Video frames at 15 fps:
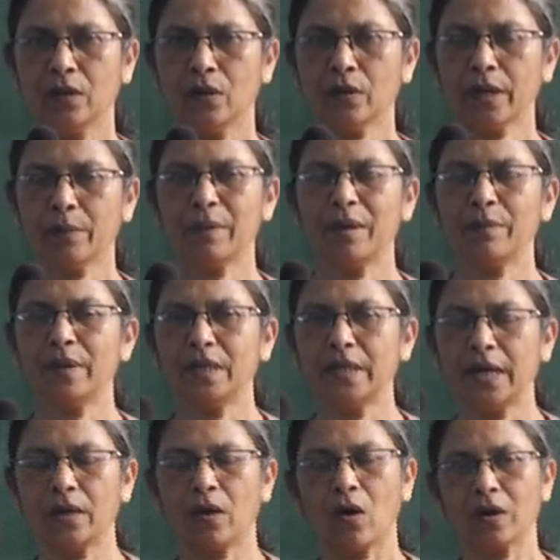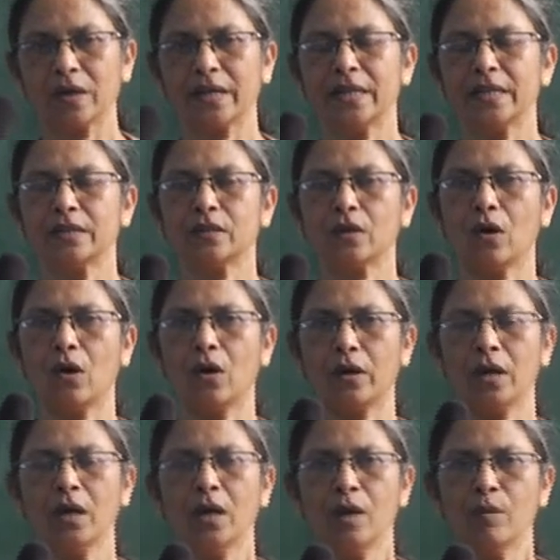Okay, maybe their organs
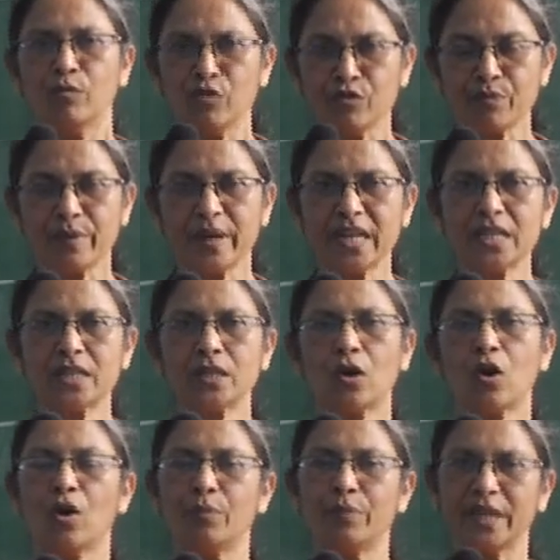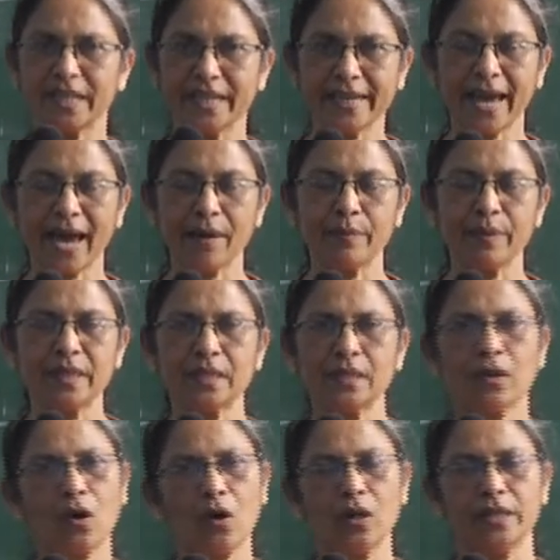or movement or breathing habits,
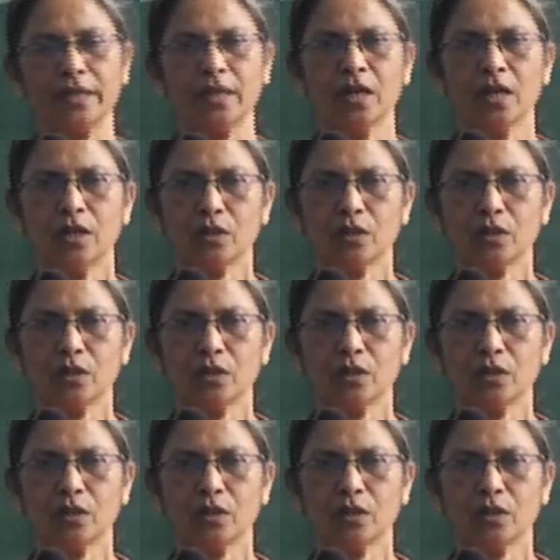all the.